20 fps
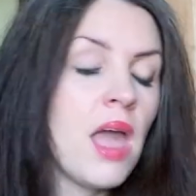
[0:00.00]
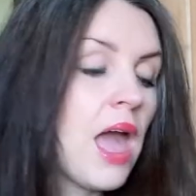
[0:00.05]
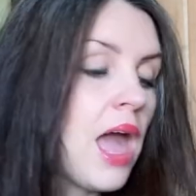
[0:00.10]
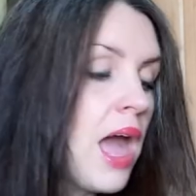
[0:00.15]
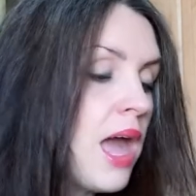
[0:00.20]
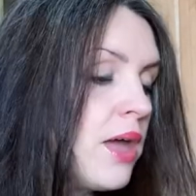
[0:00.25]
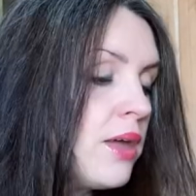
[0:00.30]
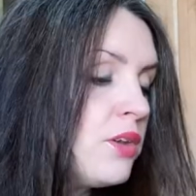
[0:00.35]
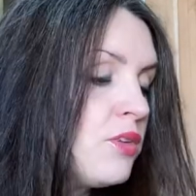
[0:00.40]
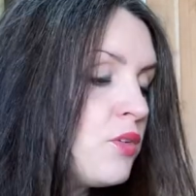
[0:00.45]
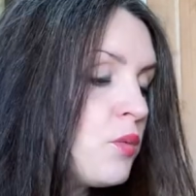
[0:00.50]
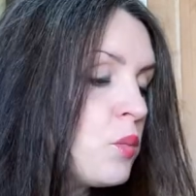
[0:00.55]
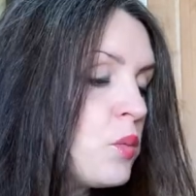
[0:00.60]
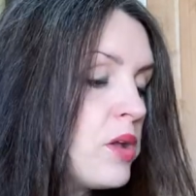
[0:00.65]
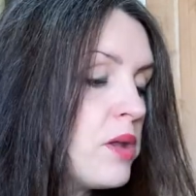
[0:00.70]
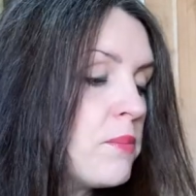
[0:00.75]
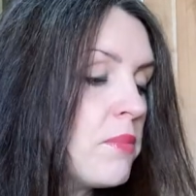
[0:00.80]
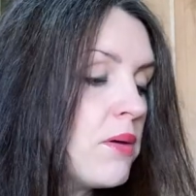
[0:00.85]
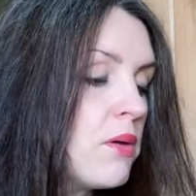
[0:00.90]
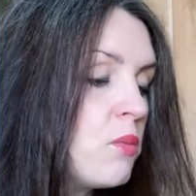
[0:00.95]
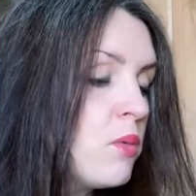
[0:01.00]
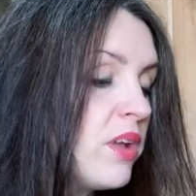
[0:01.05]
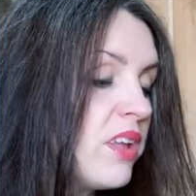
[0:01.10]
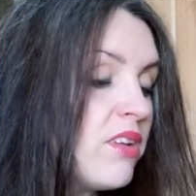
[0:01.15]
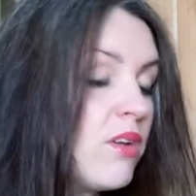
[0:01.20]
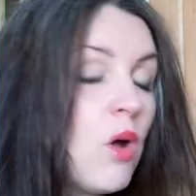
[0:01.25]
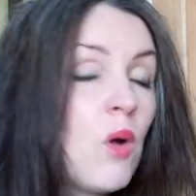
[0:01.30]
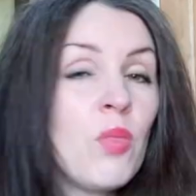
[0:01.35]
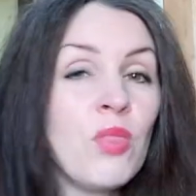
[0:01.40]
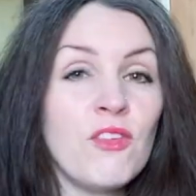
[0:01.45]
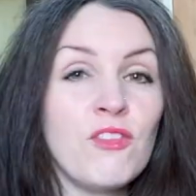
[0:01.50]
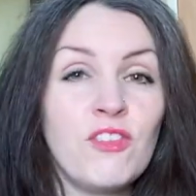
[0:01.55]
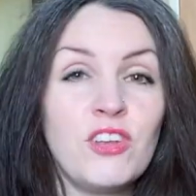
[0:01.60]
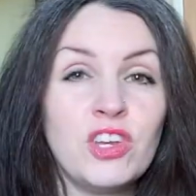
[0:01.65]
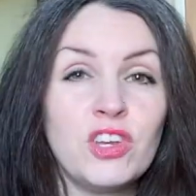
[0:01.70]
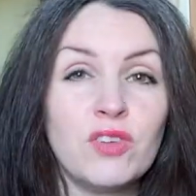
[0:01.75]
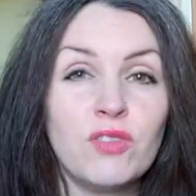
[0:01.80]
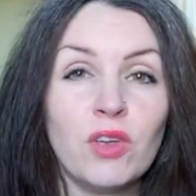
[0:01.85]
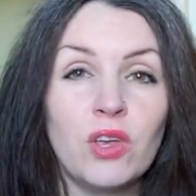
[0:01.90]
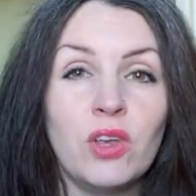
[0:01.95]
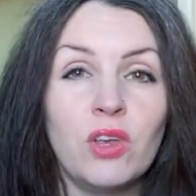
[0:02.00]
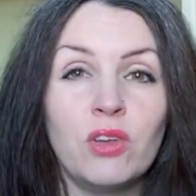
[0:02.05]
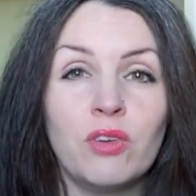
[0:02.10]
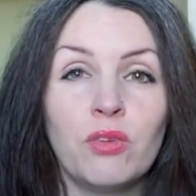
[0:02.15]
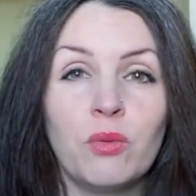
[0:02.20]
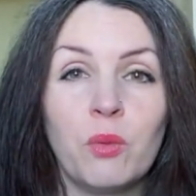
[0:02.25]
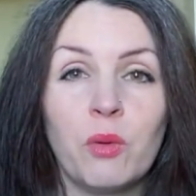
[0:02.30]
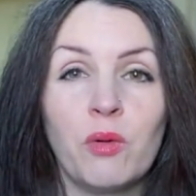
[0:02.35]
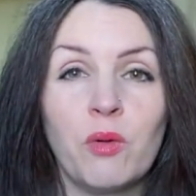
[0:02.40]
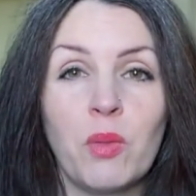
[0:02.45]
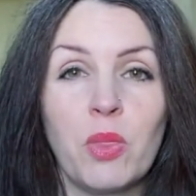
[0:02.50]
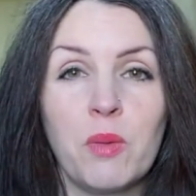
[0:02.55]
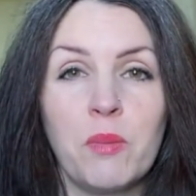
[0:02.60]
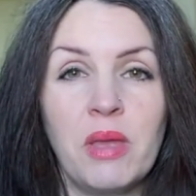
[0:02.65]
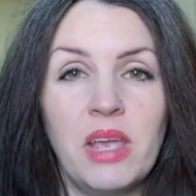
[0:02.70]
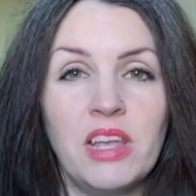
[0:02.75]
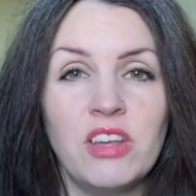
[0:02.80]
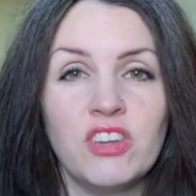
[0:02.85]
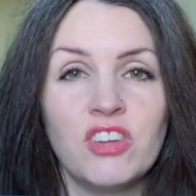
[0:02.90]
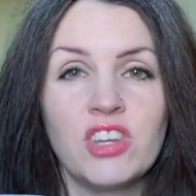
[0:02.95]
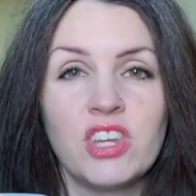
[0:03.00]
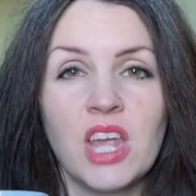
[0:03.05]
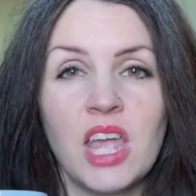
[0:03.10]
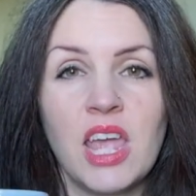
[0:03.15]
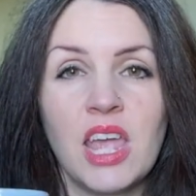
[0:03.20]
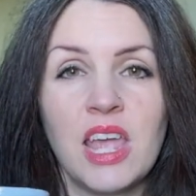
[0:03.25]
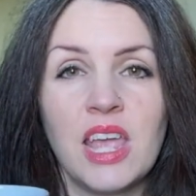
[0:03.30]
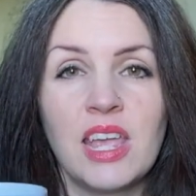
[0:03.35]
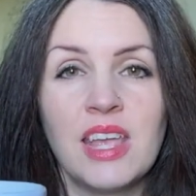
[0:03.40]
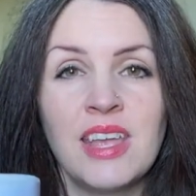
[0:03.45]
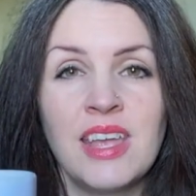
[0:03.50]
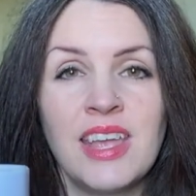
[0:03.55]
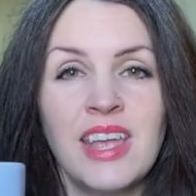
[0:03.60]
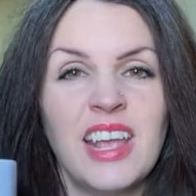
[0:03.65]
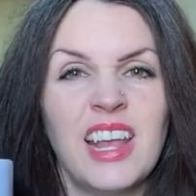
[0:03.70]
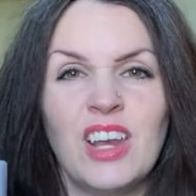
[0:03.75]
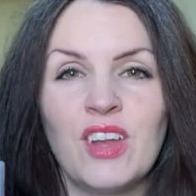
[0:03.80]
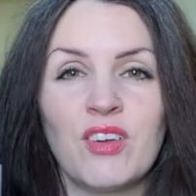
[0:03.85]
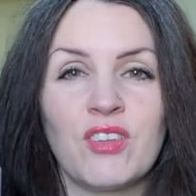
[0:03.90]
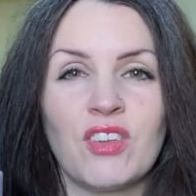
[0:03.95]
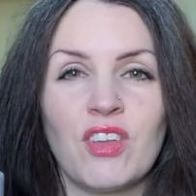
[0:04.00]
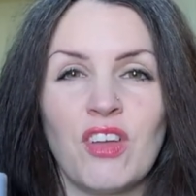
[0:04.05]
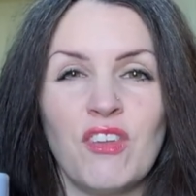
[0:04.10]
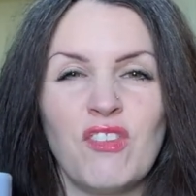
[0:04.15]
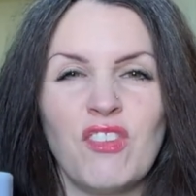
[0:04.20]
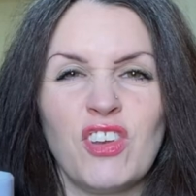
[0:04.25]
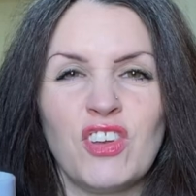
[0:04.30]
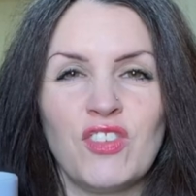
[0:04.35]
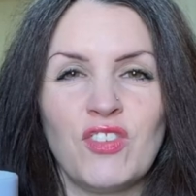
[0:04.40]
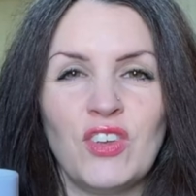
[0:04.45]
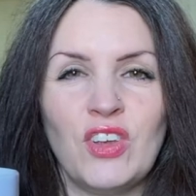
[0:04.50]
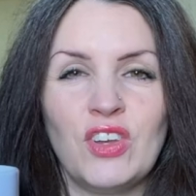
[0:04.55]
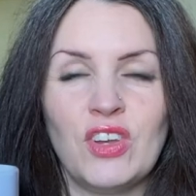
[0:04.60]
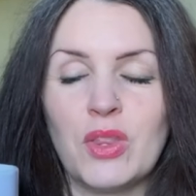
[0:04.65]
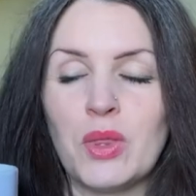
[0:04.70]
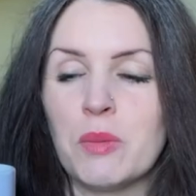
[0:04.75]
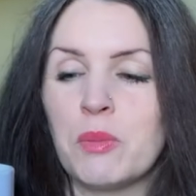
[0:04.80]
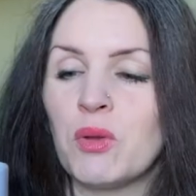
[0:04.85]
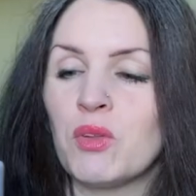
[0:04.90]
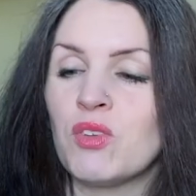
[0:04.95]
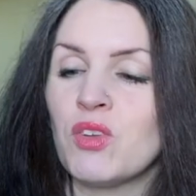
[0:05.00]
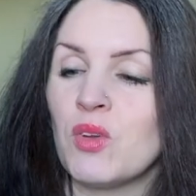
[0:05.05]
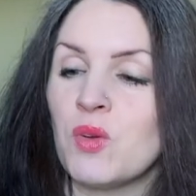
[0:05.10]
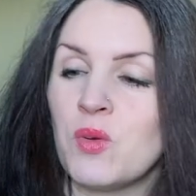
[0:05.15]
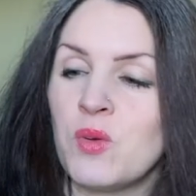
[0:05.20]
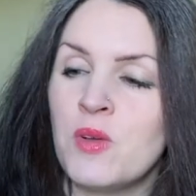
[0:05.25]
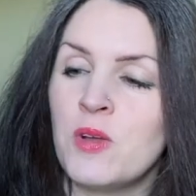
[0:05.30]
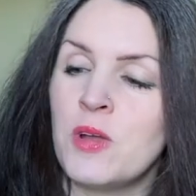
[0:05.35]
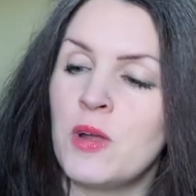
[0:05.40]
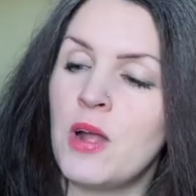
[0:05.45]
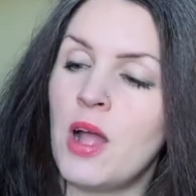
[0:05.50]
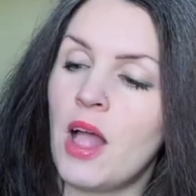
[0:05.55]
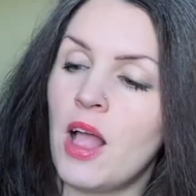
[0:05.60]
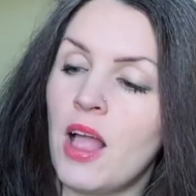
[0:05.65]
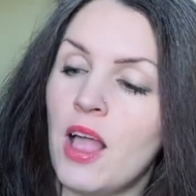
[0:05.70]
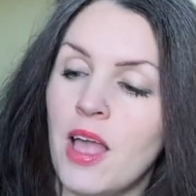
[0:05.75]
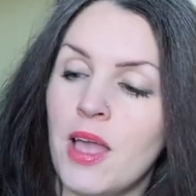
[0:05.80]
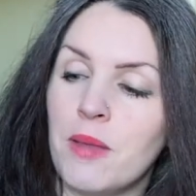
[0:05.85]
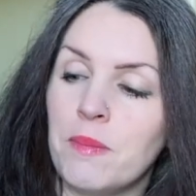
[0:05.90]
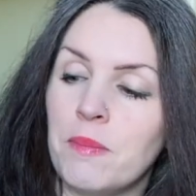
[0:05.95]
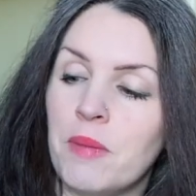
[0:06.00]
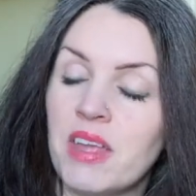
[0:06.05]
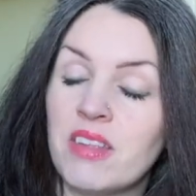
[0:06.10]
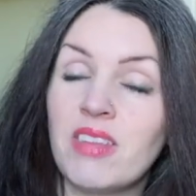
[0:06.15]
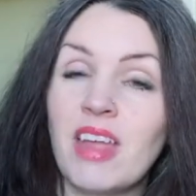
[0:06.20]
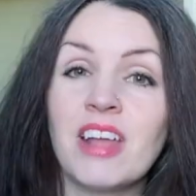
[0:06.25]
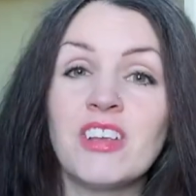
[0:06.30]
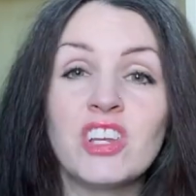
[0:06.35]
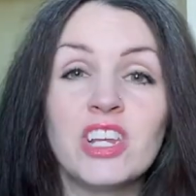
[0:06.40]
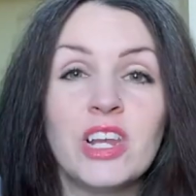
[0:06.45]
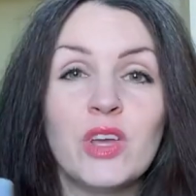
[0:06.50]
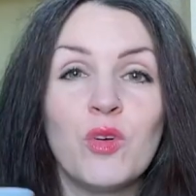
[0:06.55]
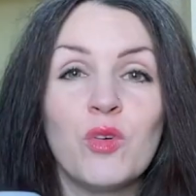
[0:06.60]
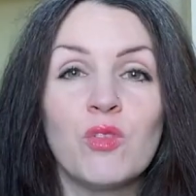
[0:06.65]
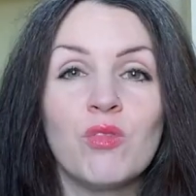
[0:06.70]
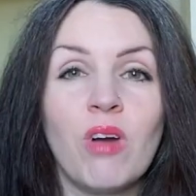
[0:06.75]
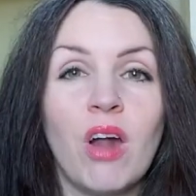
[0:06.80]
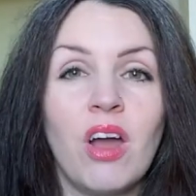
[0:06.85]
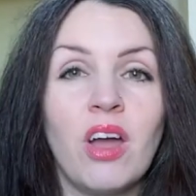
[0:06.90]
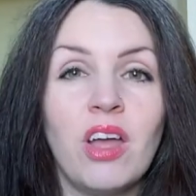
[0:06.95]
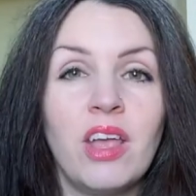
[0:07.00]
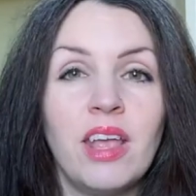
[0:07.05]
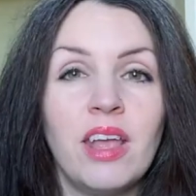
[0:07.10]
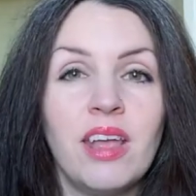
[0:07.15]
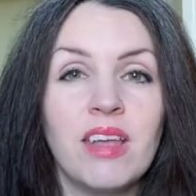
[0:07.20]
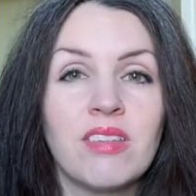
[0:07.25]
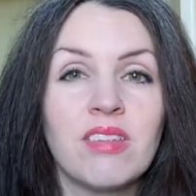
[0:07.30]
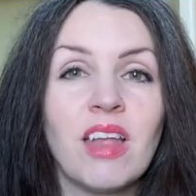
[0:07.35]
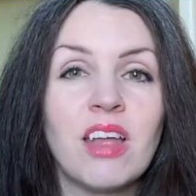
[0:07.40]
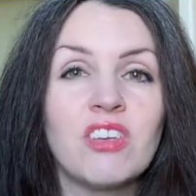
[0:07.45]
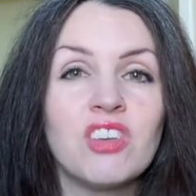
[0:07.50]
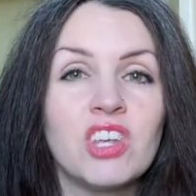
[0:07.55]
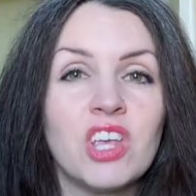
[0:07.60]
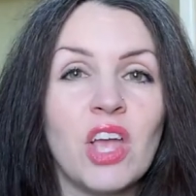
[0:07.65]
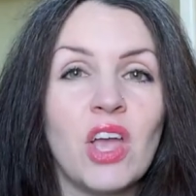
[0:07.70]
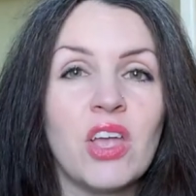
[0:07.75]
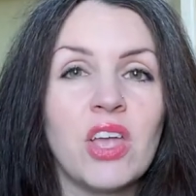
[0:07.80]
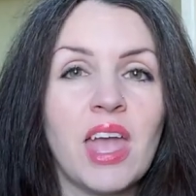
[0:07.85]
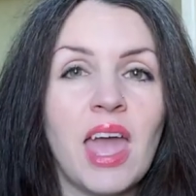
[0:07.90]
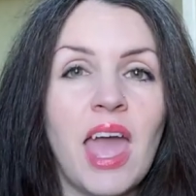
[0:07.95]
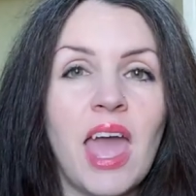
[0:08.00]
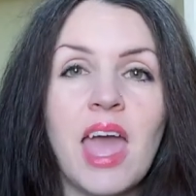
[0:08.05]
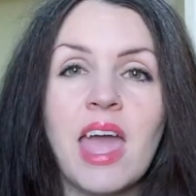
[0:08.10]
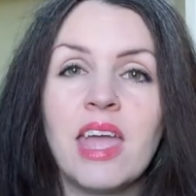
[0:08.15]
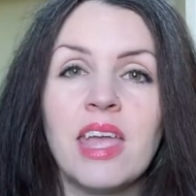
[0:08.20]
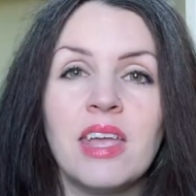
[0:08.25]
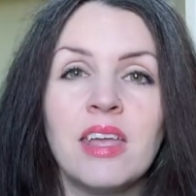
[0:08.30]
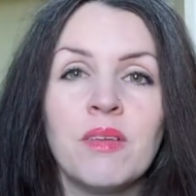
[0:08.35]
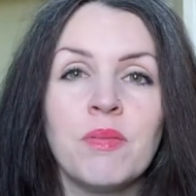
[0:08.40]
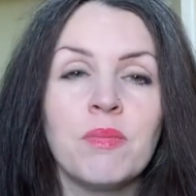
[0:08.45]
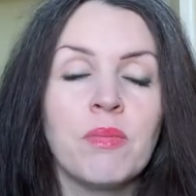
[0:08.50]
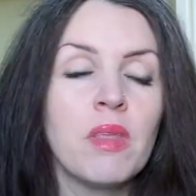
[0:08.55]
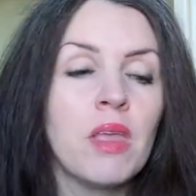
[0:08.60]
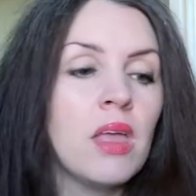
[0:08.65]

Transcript: and we're we're on the fish food we're on the peach tea looks like fish food in the bottle um, it's actually all right it's actually okay